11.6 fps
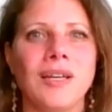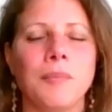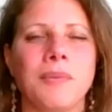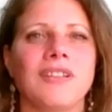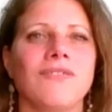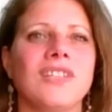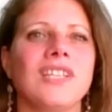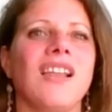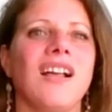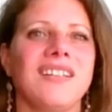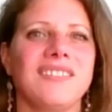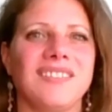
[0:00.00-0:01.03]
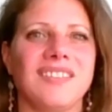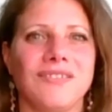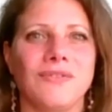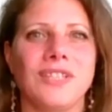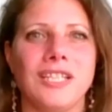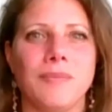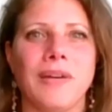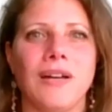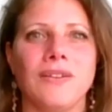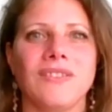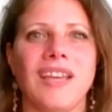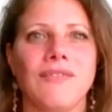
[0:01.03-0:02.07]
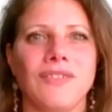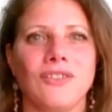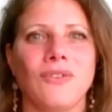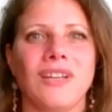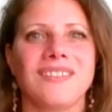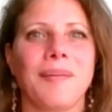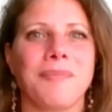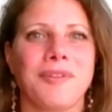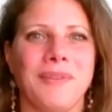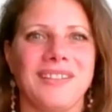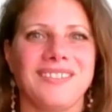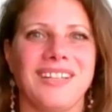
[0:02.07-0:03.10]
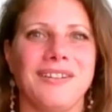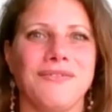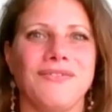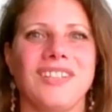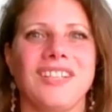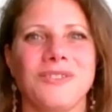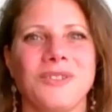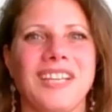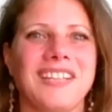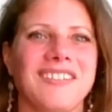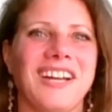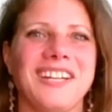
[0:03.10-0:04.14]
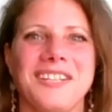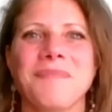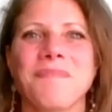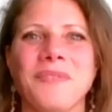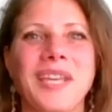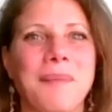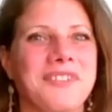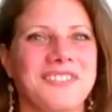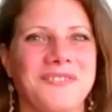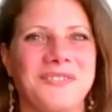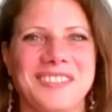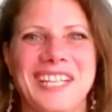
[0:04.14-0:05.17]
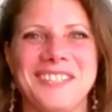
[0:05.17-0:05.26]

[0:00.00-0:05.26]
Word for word: but I realized it's really about having to accept myself. And I thought that kind of captured what I